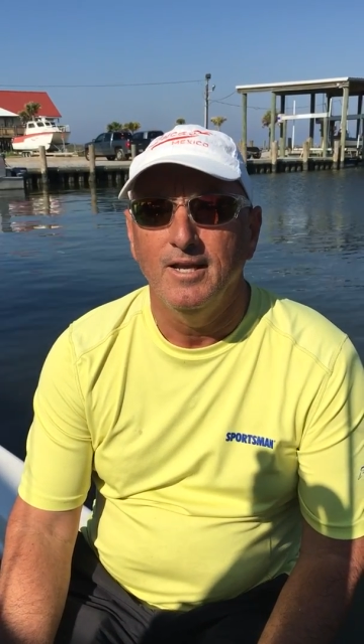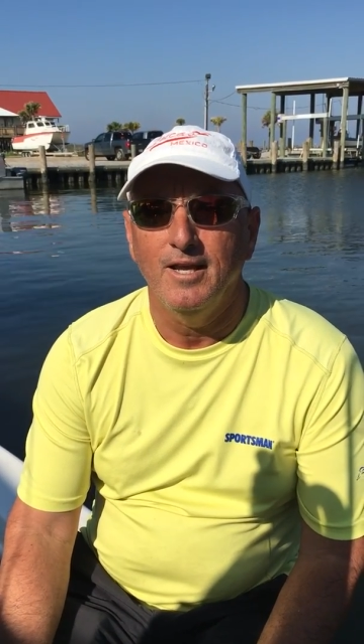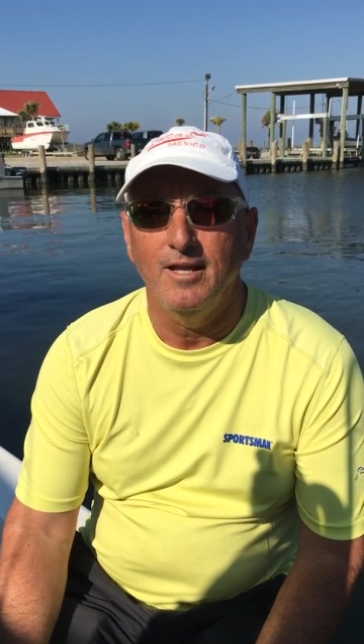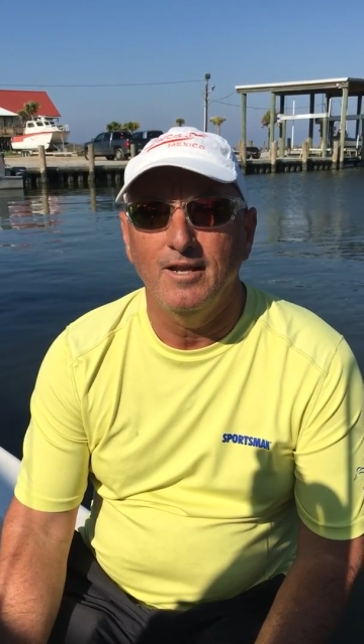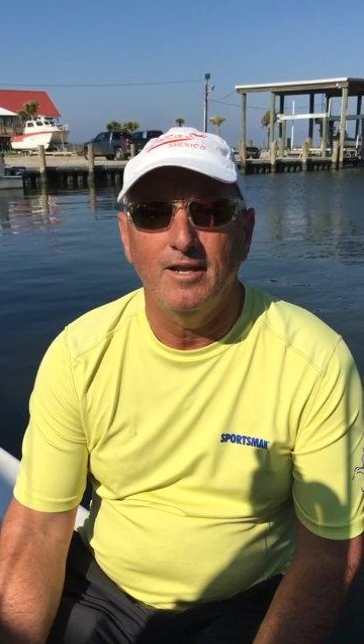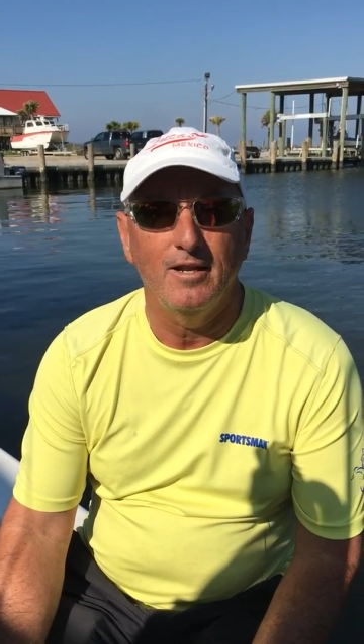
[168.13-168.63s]

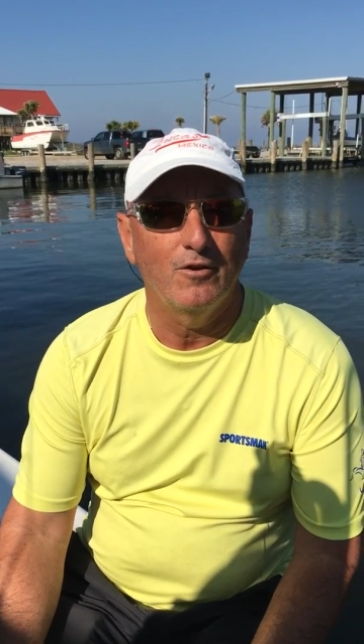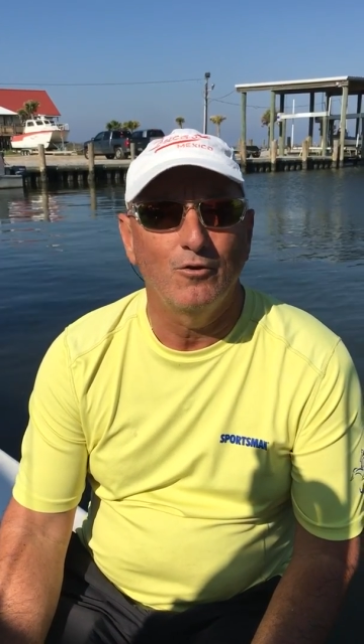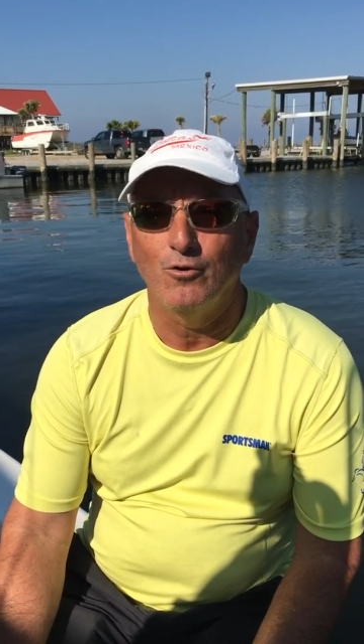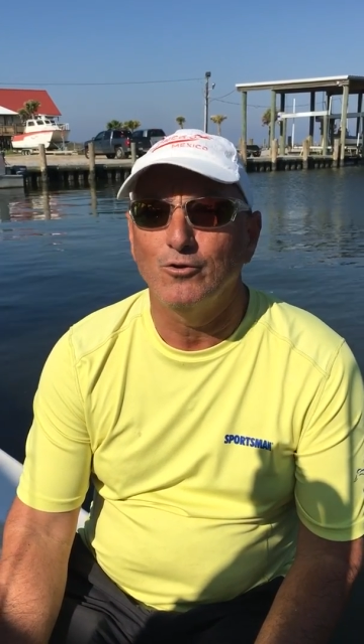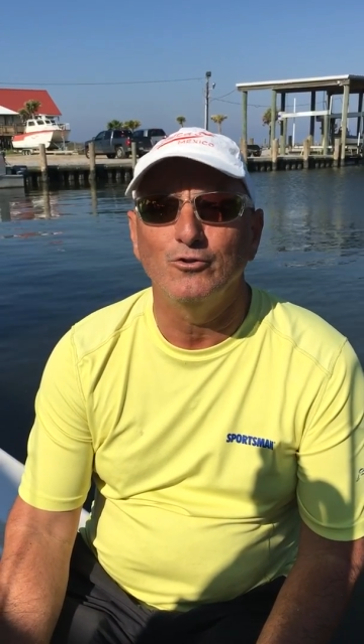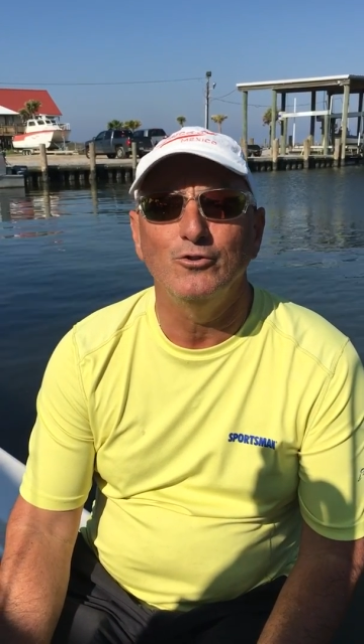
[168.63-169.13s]
And the
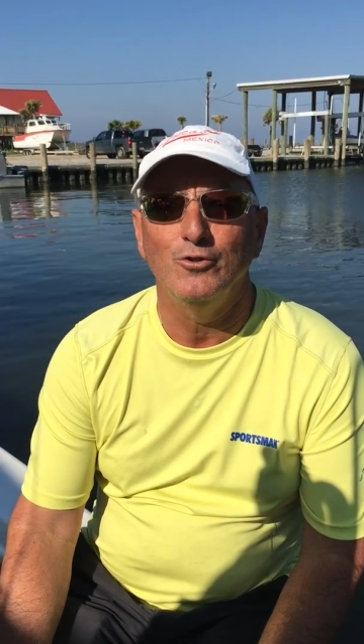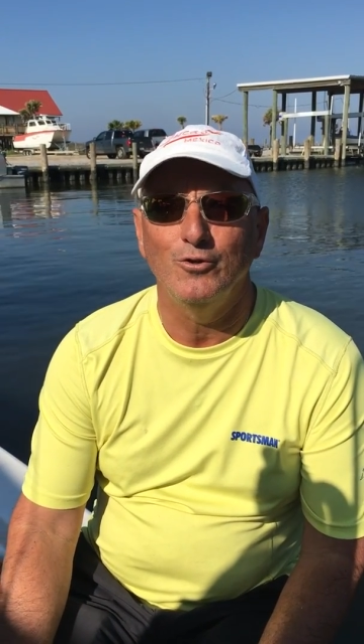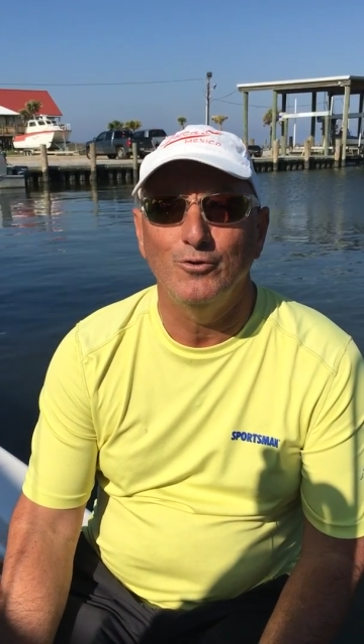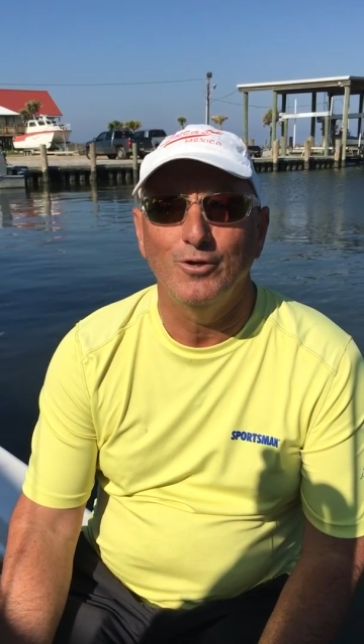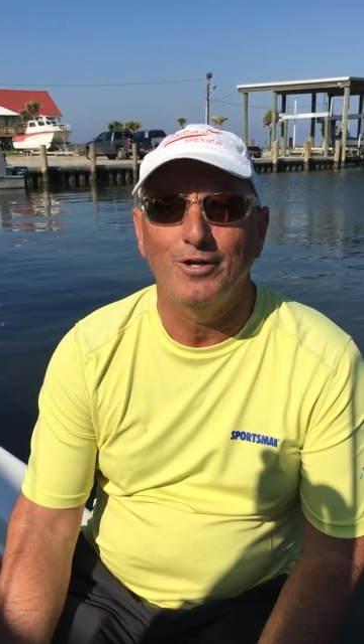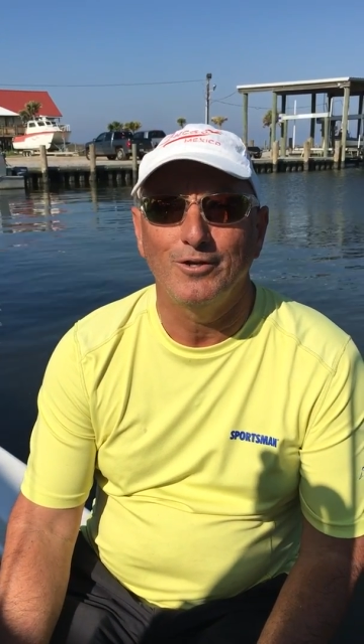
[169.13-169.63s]
croakers,
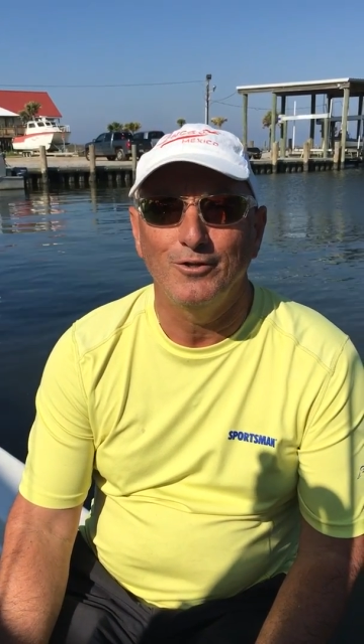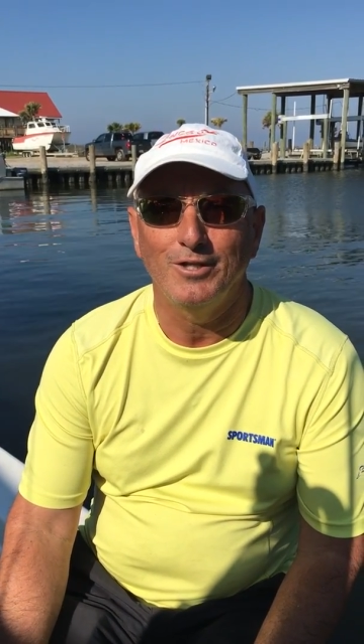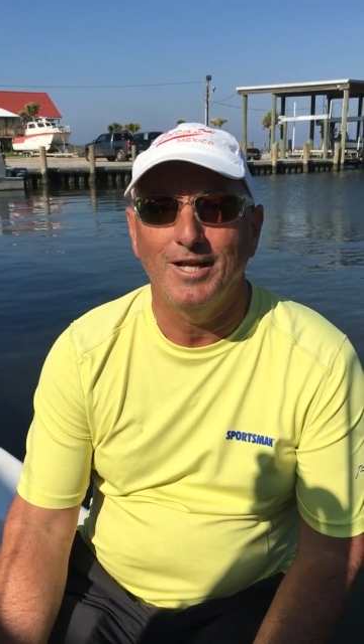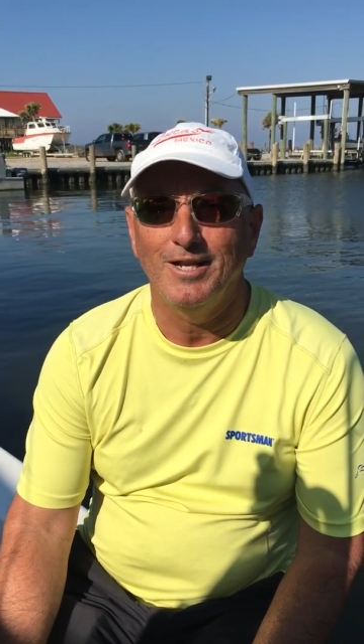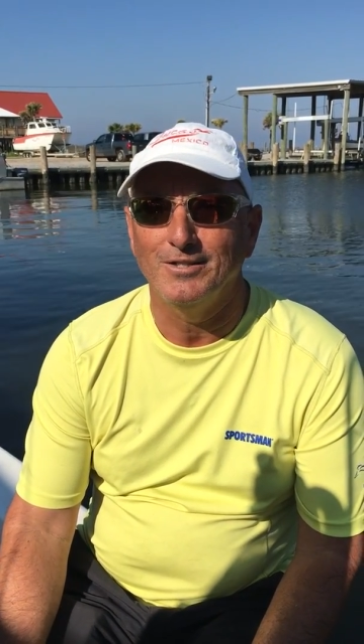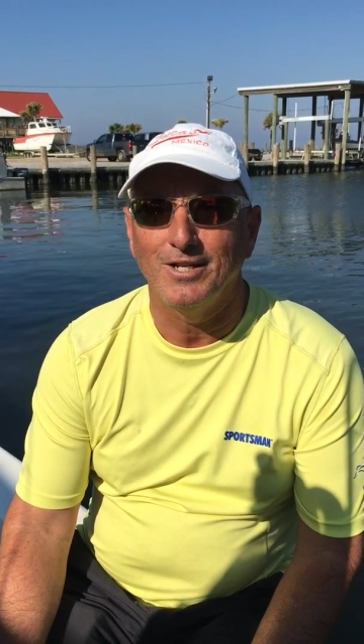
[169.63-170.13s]
how good
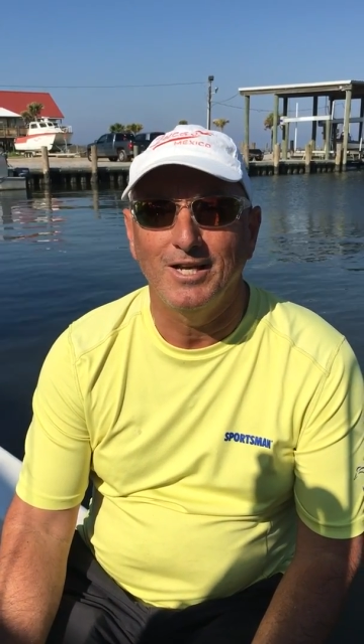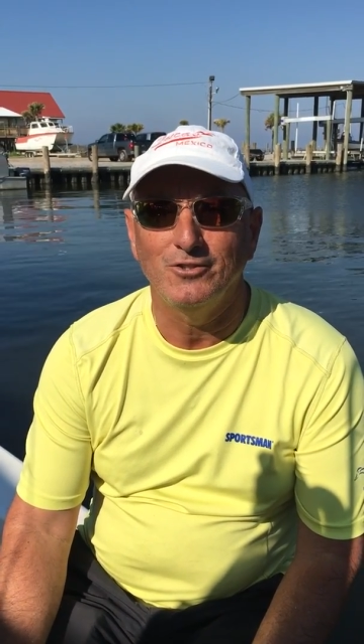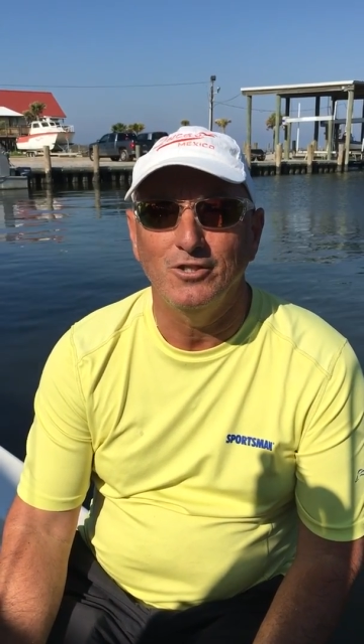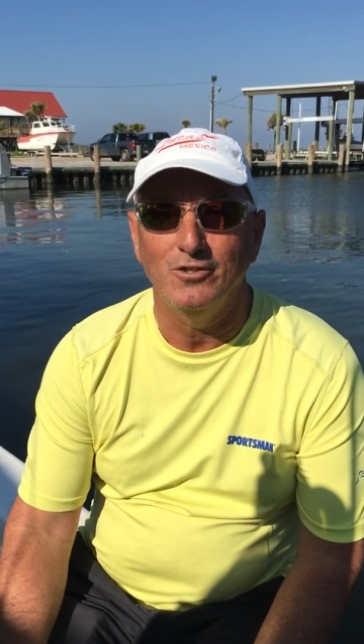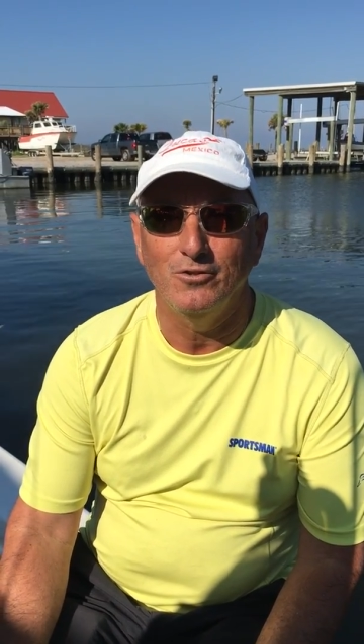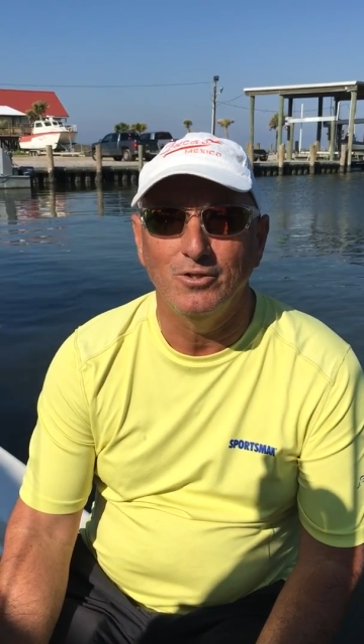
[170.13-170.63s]
that is.
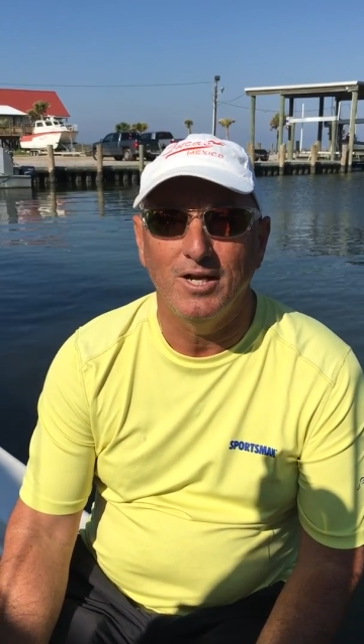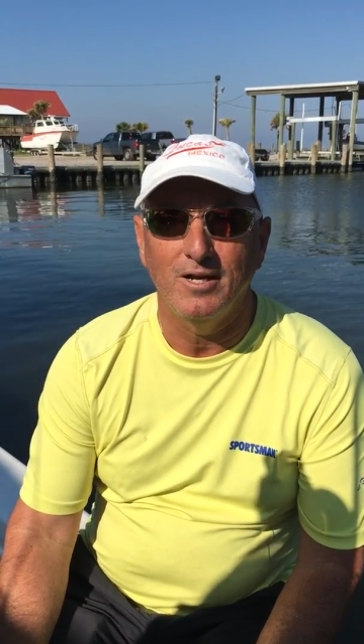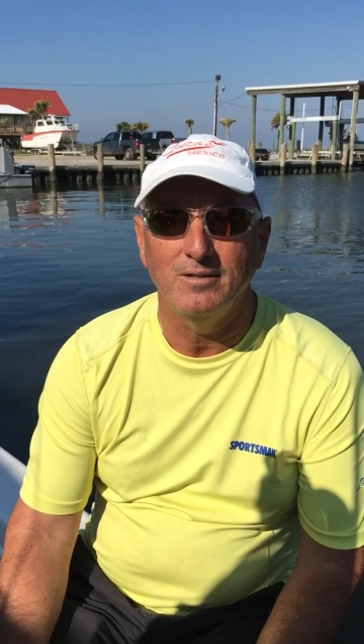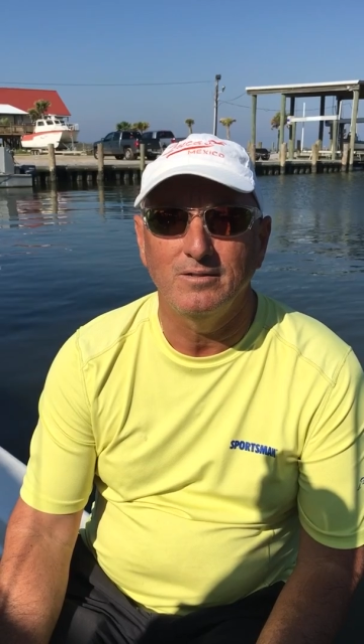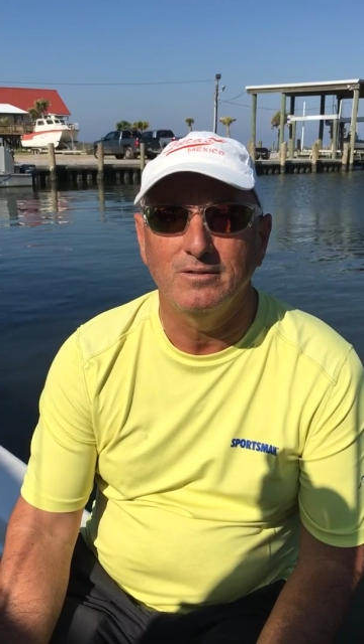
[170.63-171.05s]
Last year, you and I